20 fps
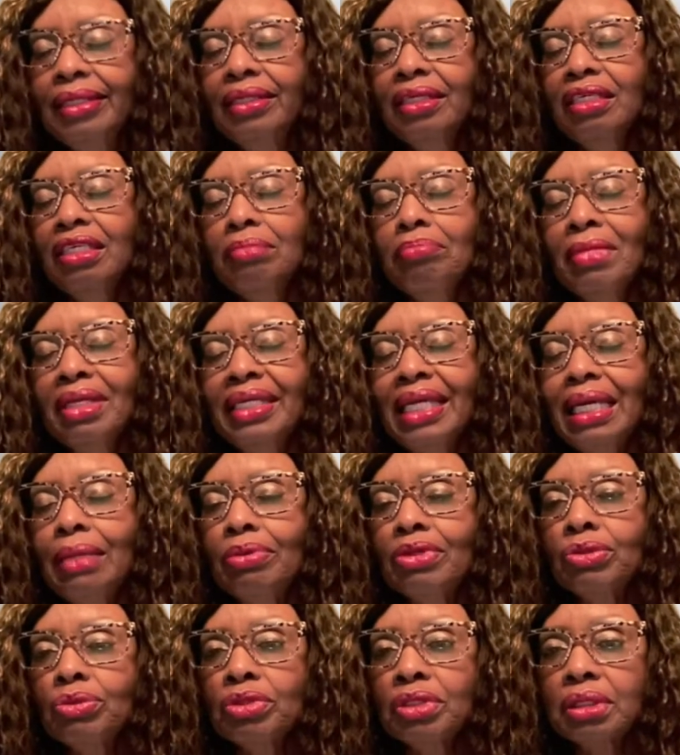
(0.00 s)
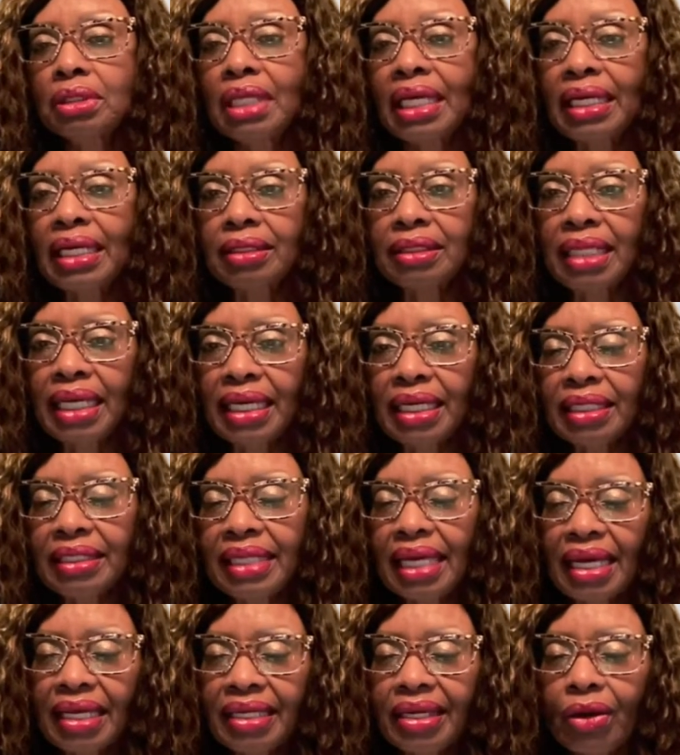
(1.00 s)
My neighbors had taken
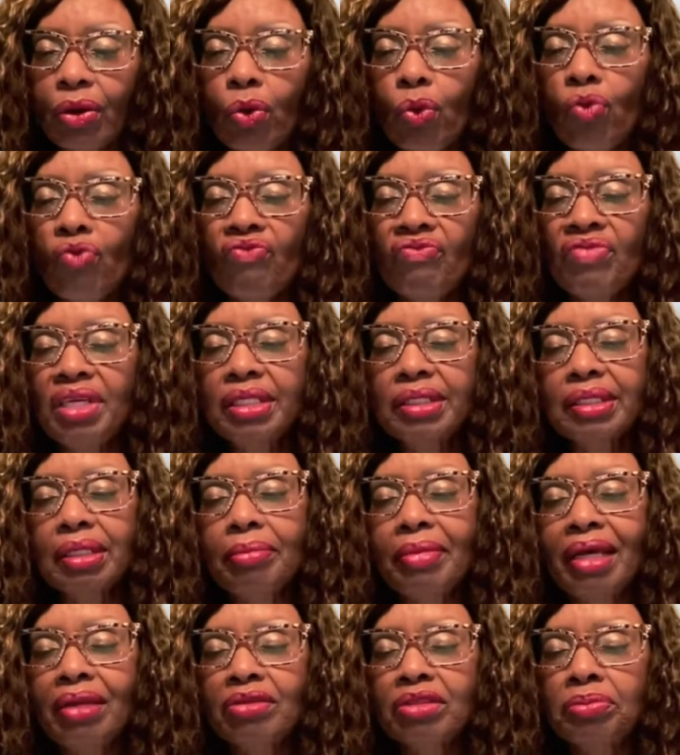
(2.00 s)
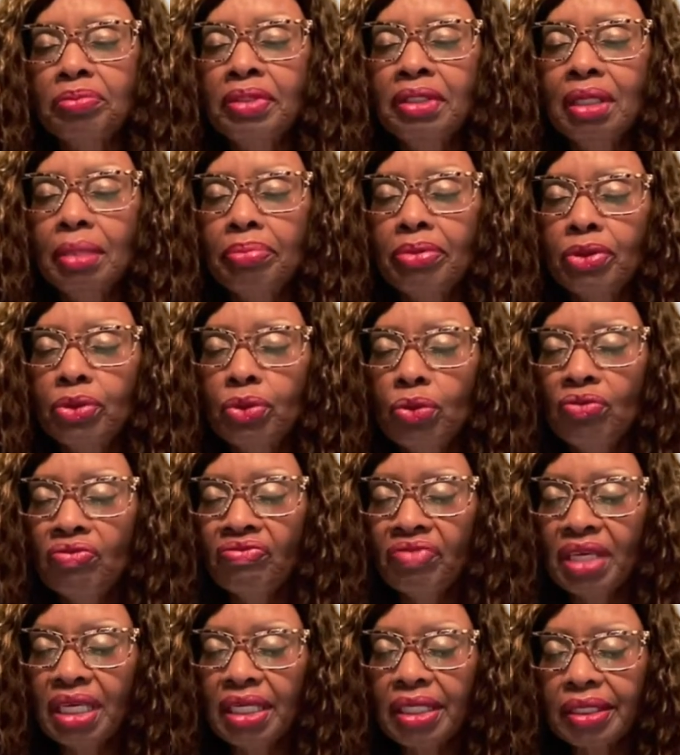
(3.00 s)
down the old fence. Somebody was putting up a new
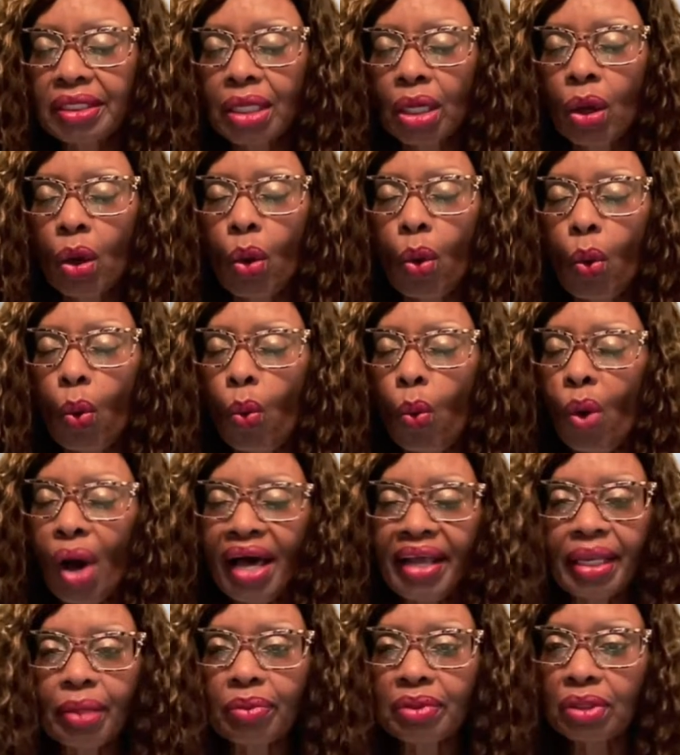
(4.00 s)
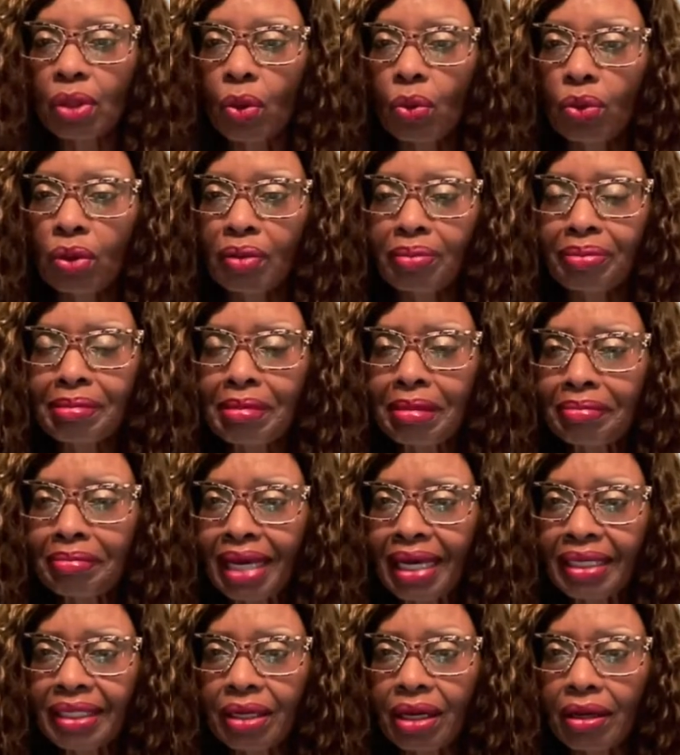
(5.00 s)
fence. Why? It was all up in
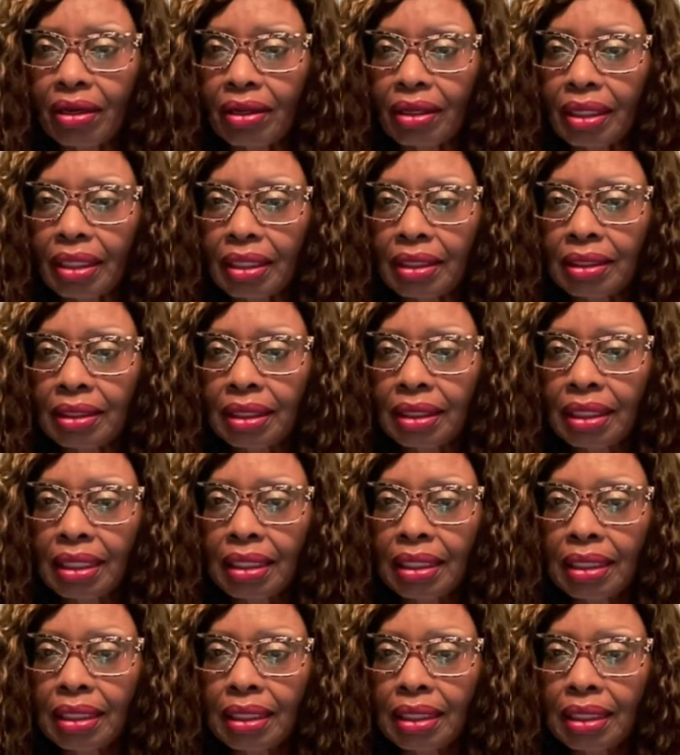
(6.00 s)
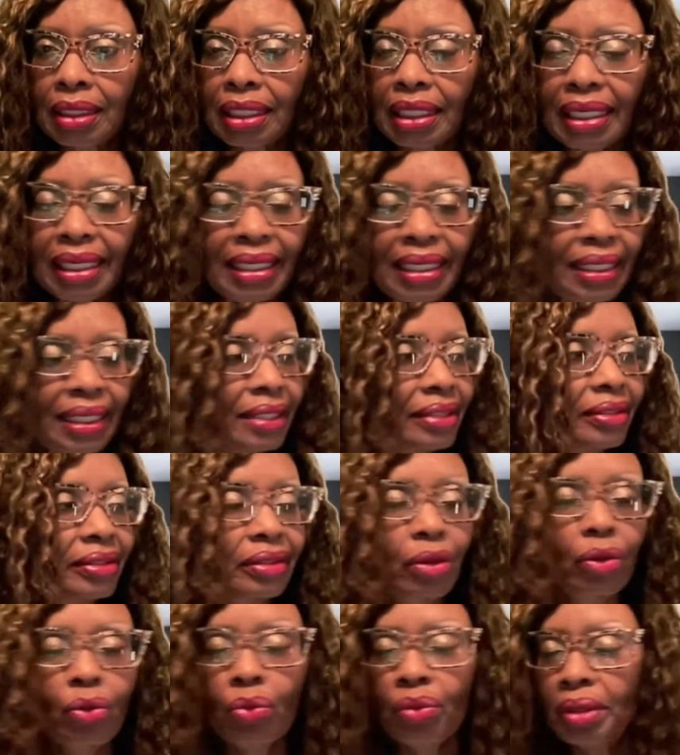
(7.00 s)
my yard. I had to
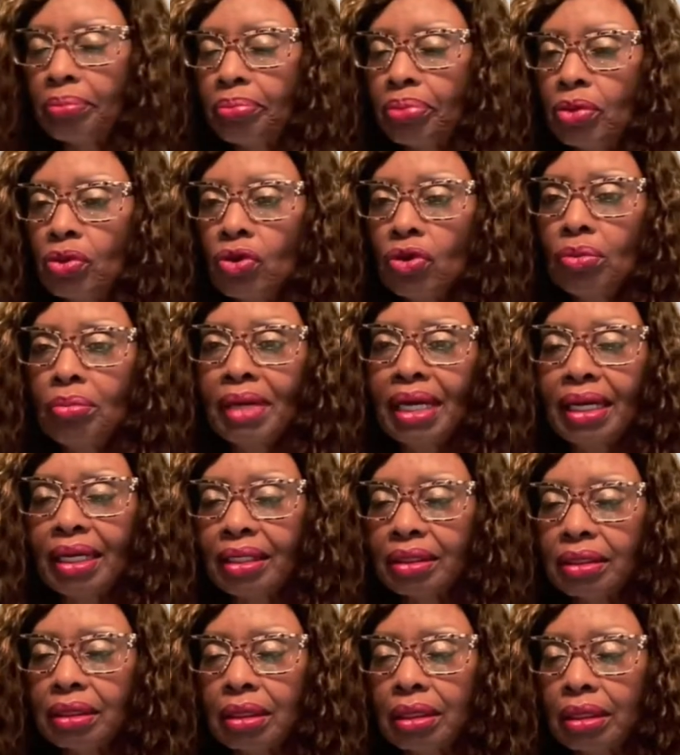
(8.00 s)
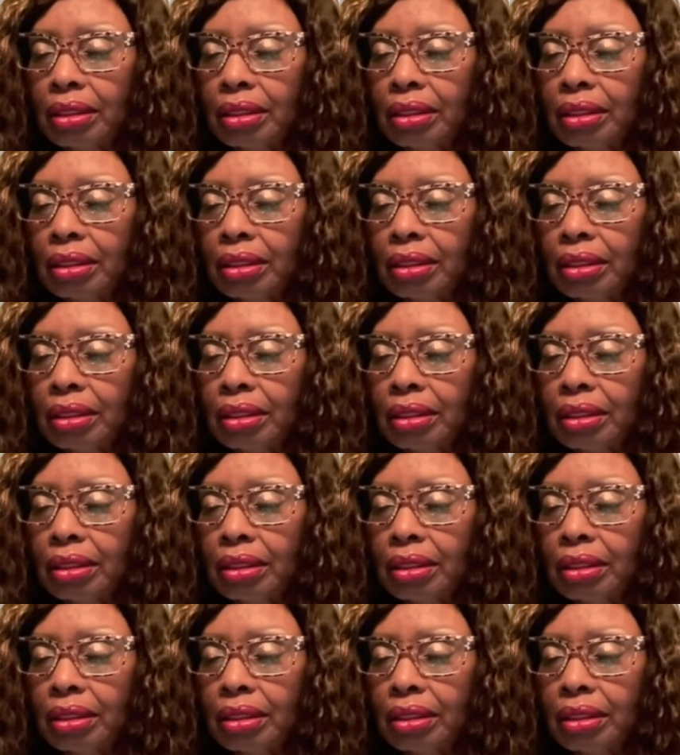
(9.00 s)
go and pull my